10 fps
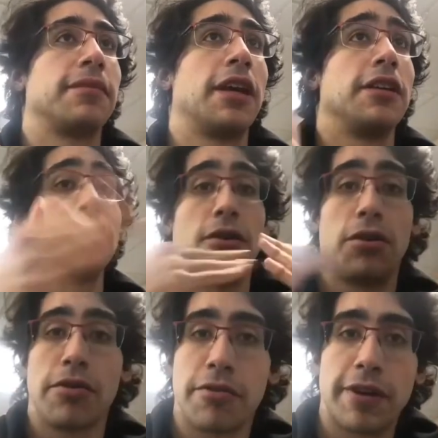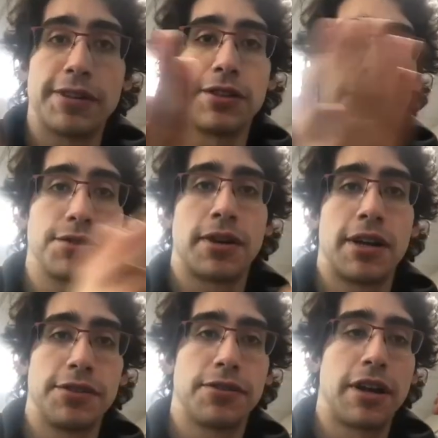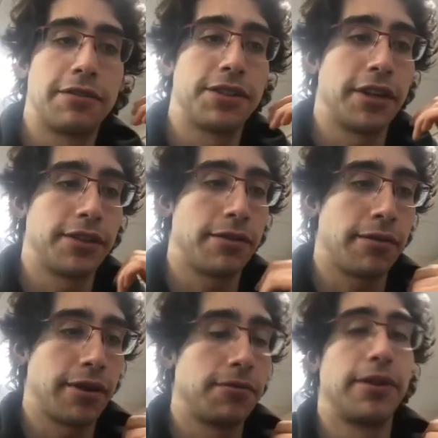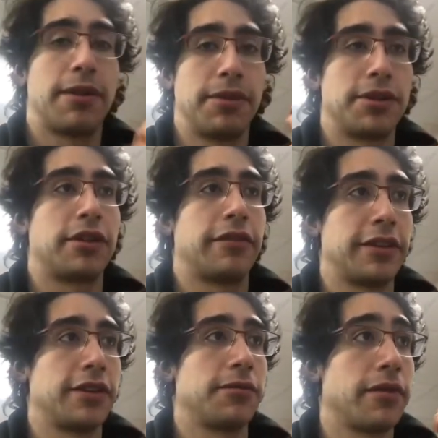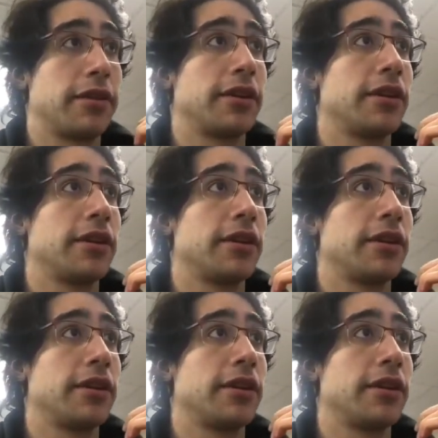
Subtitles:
So all the rest also has to have size 3 when I'm interfacing with it,